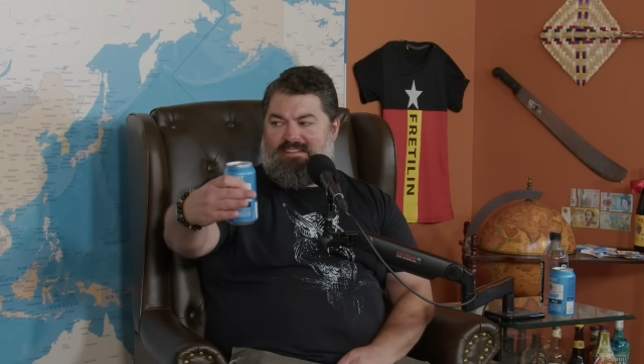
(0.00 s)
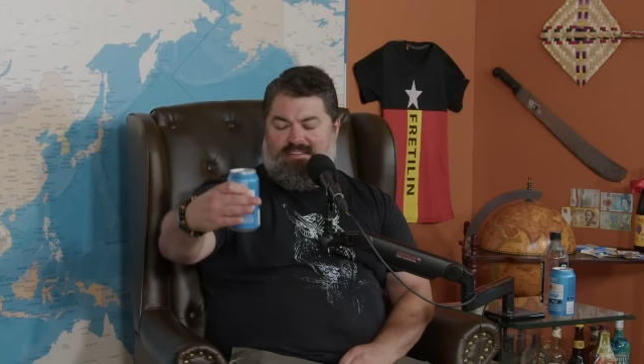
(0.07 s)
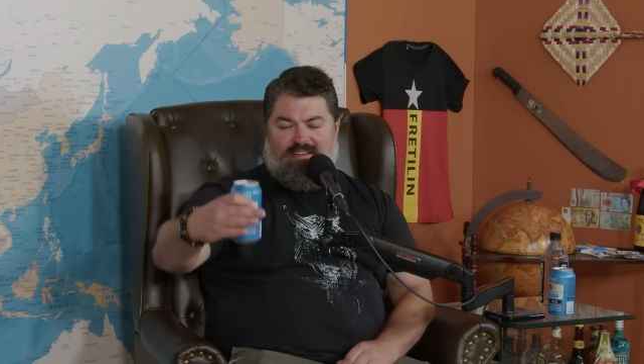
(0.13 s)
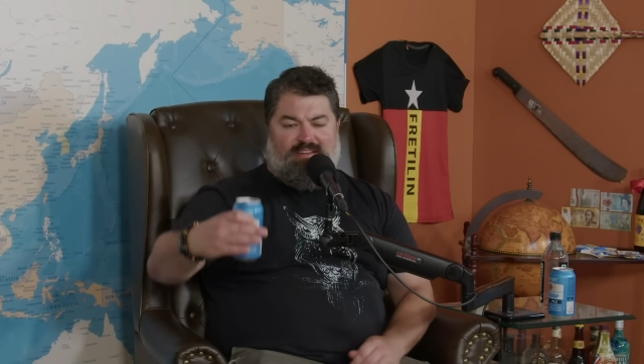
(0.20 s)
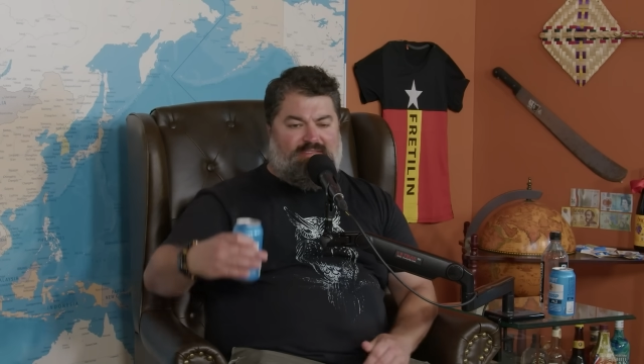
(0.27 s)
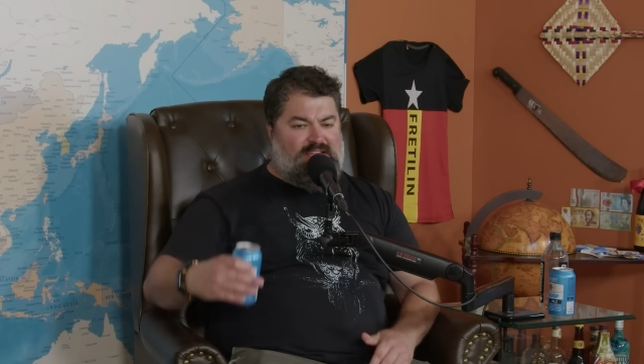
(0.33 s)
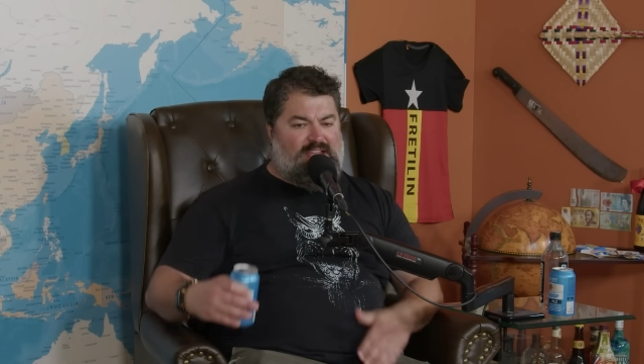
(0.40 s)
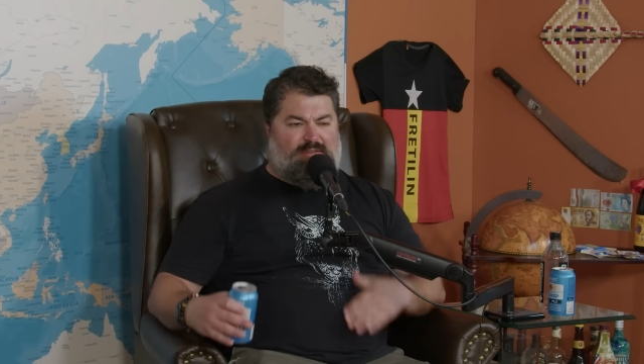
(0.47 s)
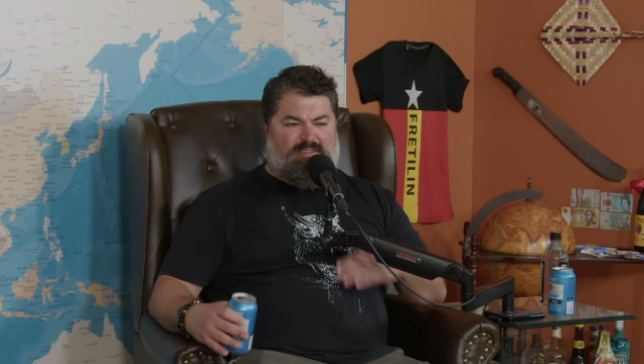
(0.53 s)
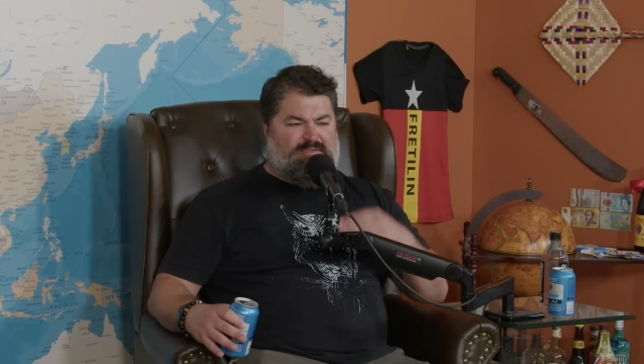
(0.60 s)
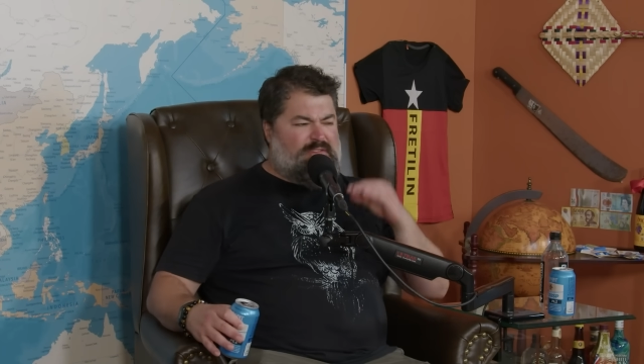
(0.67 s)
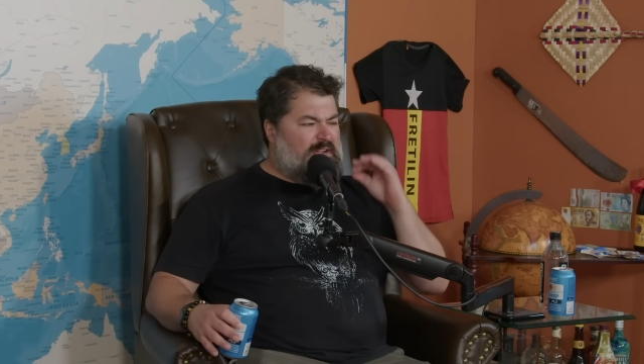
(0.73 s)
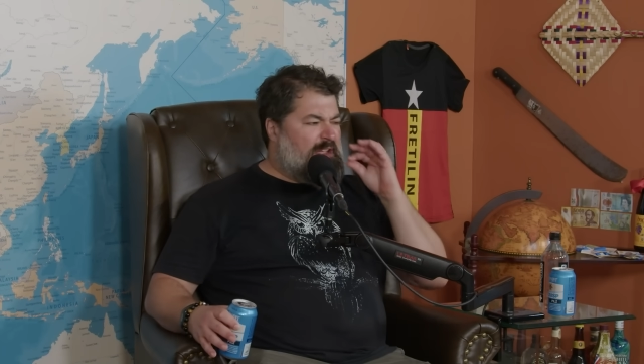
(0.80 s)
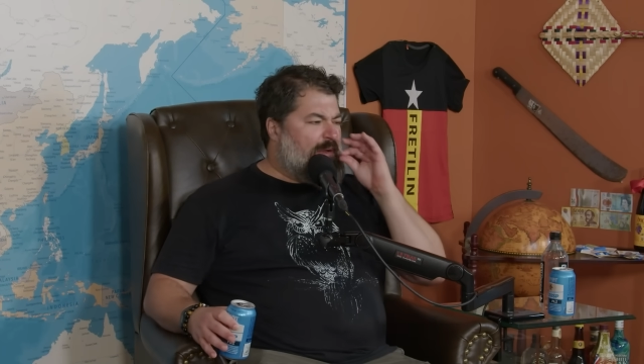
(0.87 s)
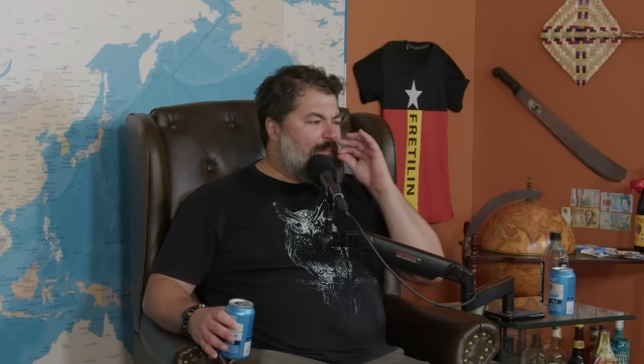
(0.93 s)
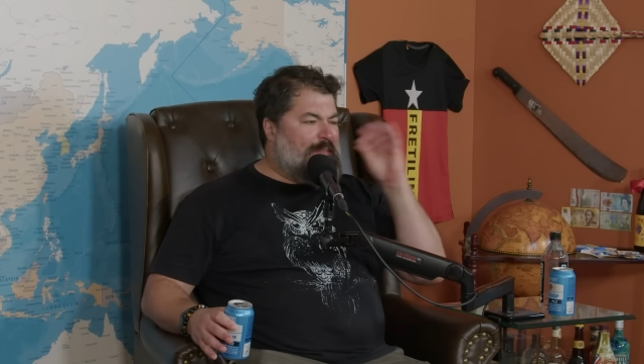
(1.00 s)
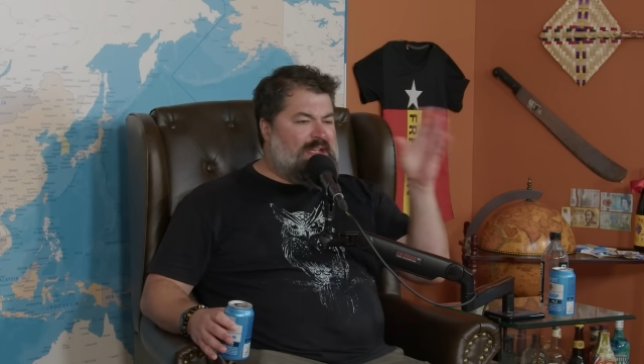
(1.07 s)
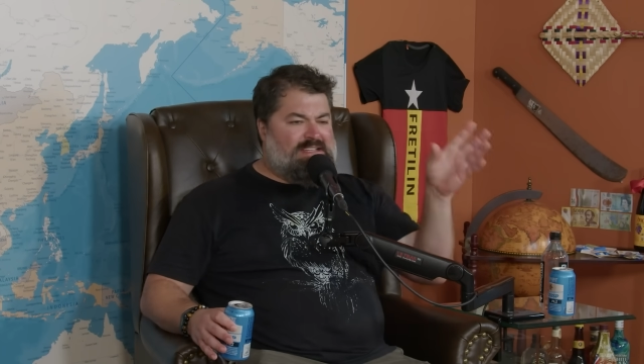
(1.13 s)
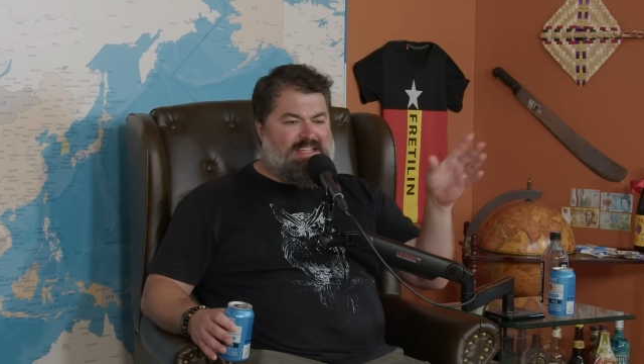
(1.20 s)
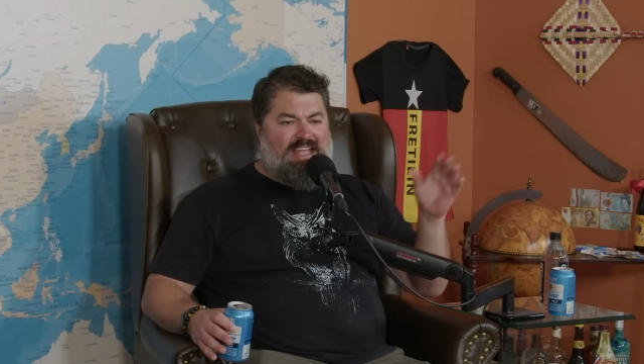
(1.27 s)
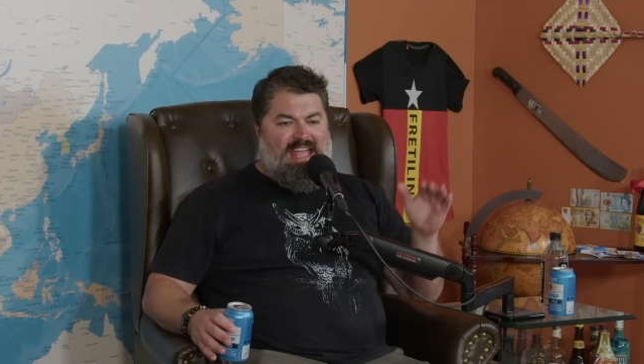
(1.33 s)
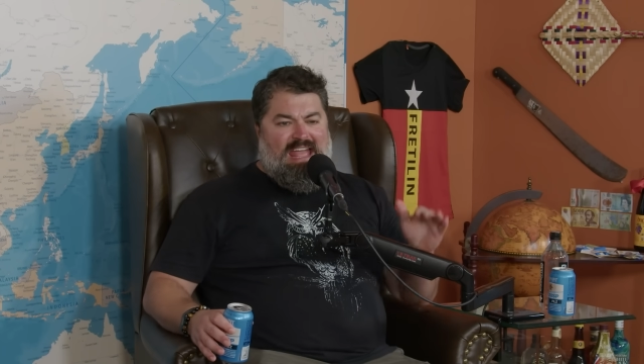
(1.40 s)
Havana was fucking
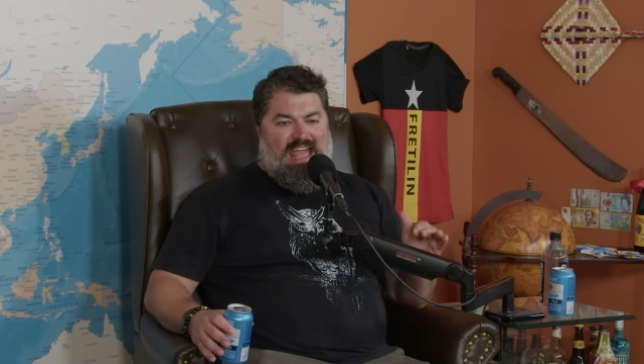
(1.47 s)
amazing.